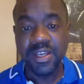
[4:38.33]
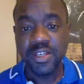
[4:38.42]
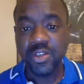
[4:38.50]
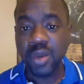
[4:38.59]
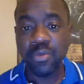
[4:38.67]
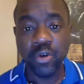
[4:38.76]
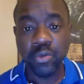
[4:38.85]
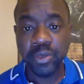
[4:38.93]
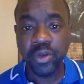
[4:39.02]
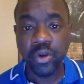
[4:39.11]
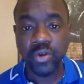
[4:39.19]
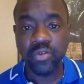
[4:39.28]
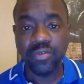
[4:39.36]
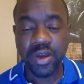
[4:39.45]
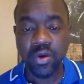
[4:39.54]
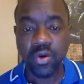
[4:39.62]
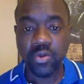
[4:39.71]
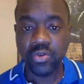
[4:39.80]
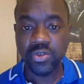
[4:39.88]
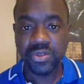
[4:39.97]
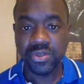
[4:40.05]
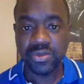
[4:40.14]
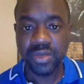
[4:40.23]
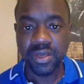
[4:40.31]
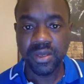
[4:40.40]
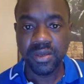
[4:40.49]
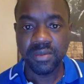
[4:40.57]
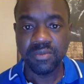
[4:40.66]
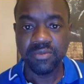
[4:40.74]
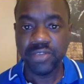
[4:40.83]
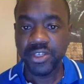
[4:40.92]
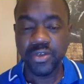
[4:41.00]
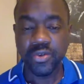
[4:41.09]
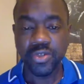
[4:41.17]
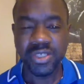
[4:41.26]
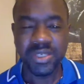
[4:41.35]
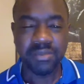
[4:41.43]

So I'm going to be going over all those videos